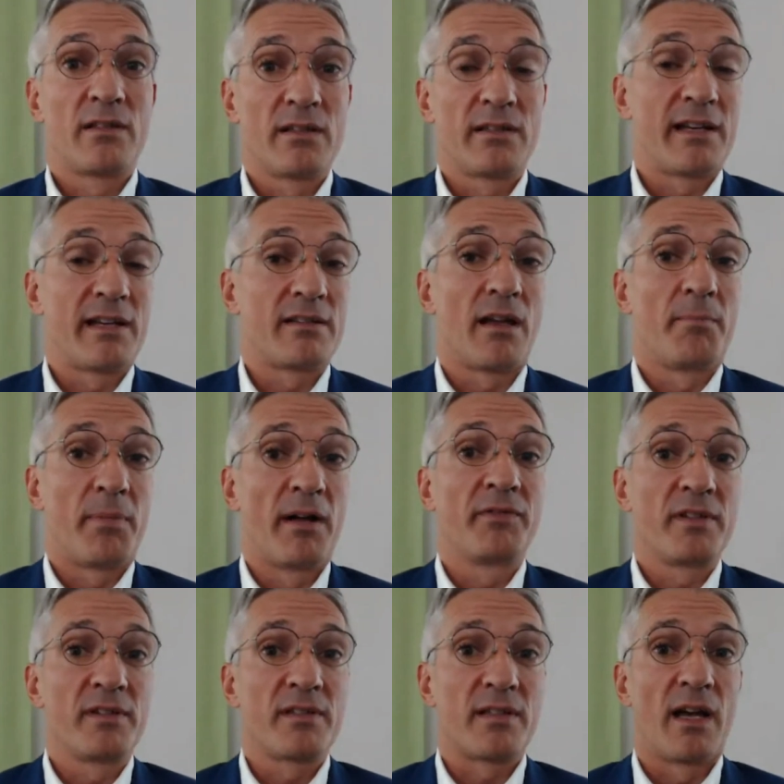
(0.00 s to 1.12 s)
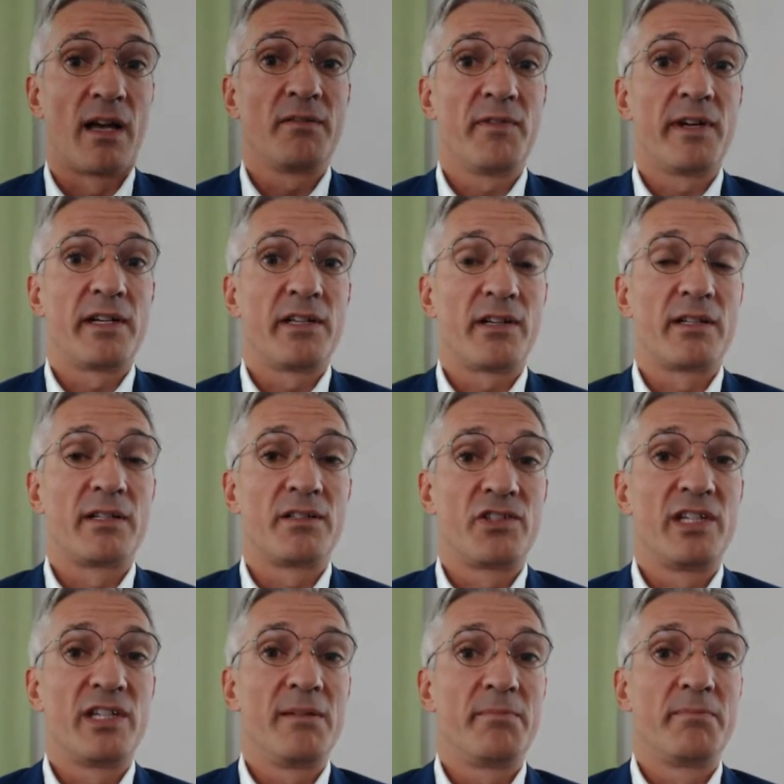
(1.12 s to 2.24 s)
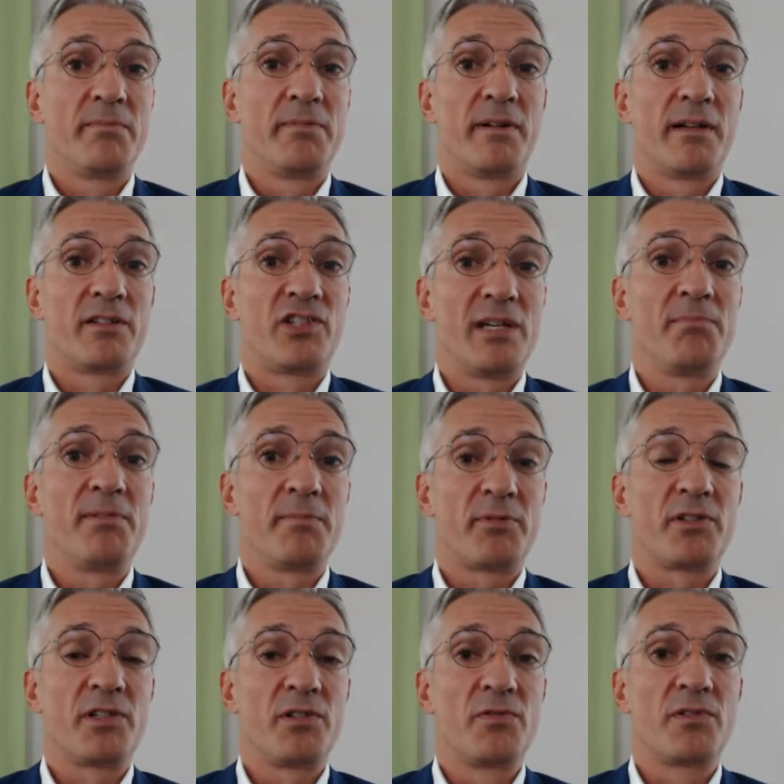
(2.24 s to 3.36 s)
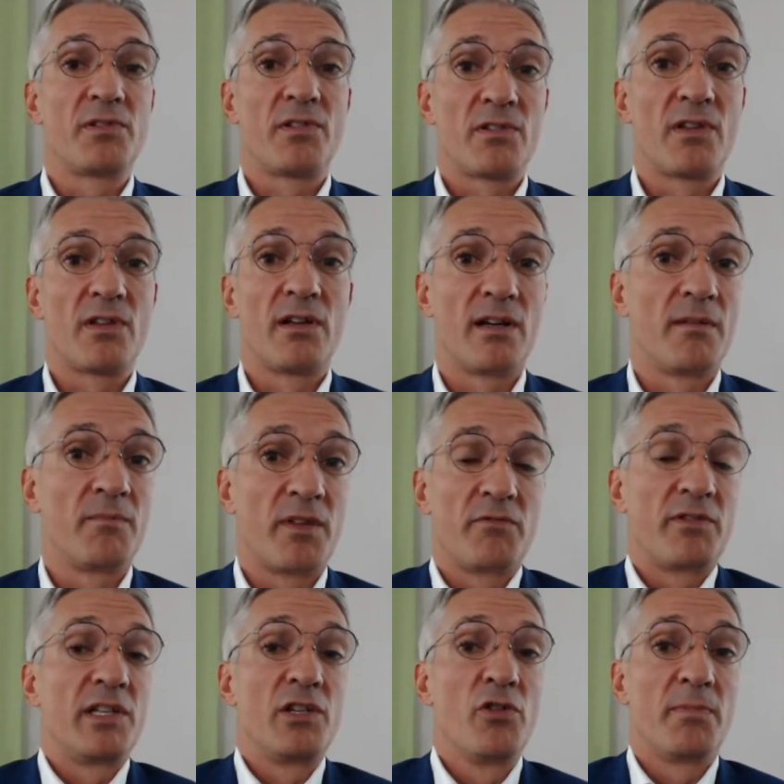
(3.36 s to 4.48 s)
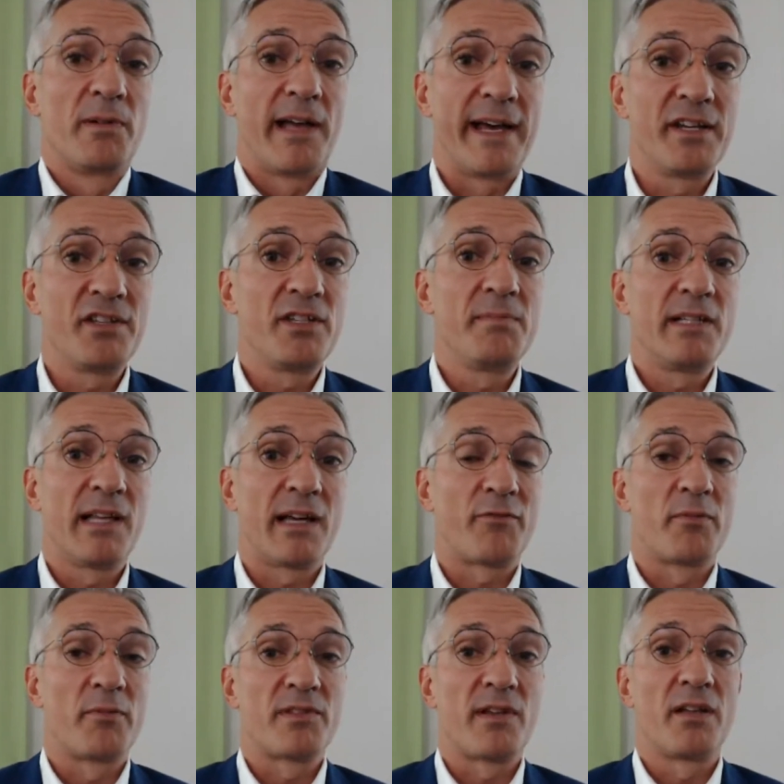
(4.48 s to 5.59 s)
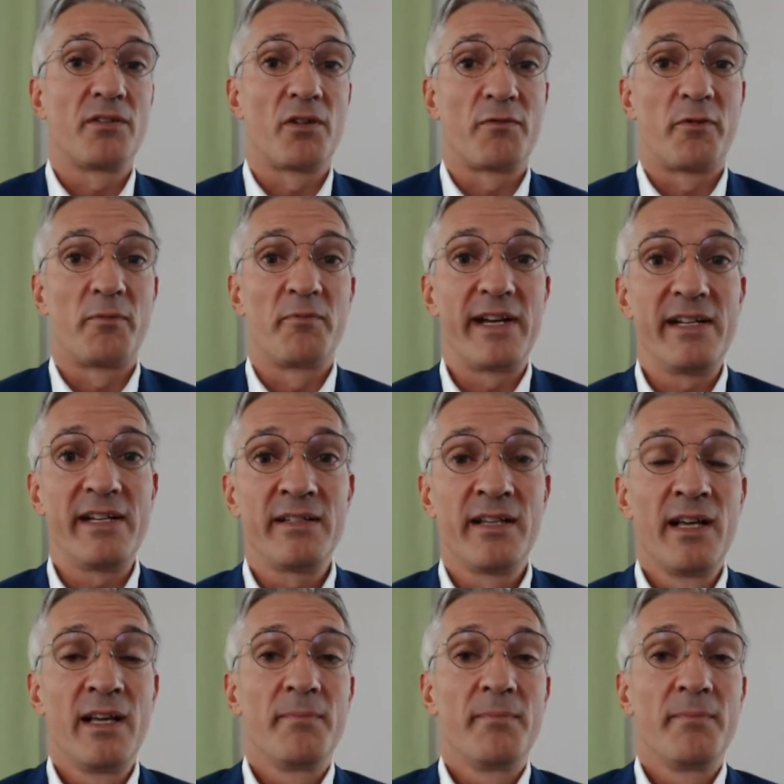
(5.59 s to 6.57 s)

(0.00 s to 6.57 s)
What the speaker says: there's abundant sun, where you can cheaply produce renewable energy, be that from sun or from wind.